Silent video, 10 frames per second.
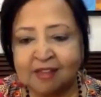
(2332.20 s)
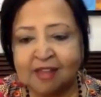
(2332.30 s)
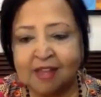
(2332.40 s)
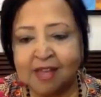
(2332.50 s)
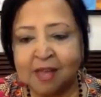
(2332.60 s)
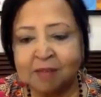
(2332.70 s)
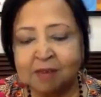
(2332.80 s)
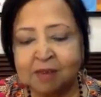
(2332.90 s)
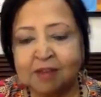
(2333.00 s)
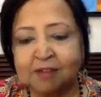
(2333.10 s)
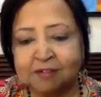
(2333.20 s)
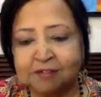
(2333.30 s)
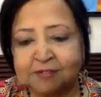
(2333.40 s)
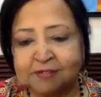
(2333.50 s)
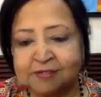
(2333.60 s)
I am love.
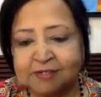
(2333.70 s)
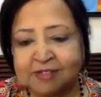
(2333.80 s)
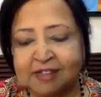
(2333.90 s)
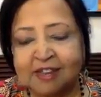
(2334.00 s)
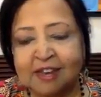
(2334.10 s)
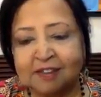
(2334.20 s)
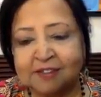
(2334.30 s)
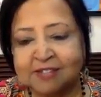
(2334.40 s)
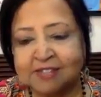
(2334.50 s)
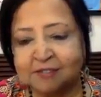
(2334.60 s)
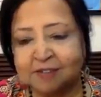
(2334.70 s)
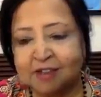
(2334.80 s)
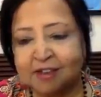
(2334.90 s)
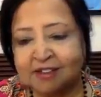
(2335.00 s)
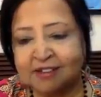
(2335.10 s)
Love is
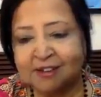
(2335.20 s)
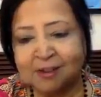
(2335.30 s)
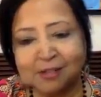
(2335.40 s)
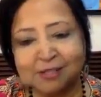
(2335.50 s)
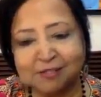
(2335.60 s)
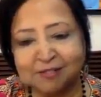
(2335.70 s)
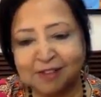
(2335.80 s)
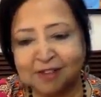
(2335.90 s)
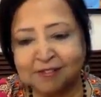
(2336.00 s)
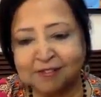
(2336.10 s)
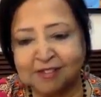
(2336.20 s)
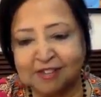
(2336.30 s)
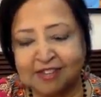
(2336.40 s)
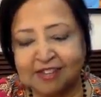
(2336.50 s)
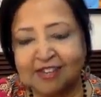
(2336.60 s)
divine, lots of love.
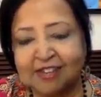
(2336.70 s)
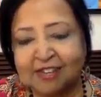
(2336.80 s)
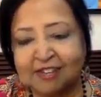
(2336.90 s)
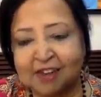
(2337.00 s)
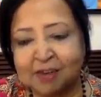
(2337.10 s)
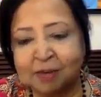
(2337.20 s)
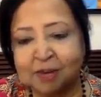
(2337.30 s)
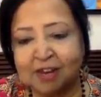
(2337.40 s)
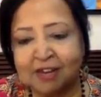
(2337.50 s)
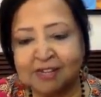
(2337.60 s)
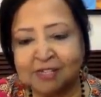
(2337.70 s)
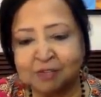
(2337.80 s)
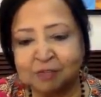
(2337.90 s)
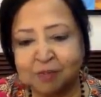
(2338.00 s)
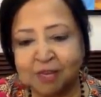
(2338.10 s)
Incredible lightness
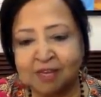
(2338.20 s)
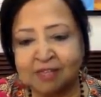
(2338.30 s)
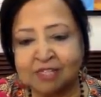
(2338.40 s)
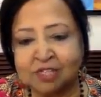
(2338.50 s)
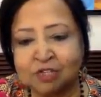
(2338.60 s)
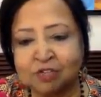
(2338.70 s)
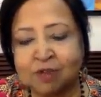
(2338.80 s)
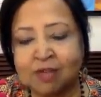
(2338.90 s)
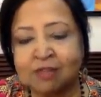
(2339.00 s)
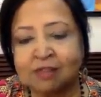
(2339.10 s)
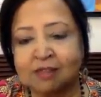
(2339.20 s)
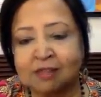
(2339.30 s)
of being, strength.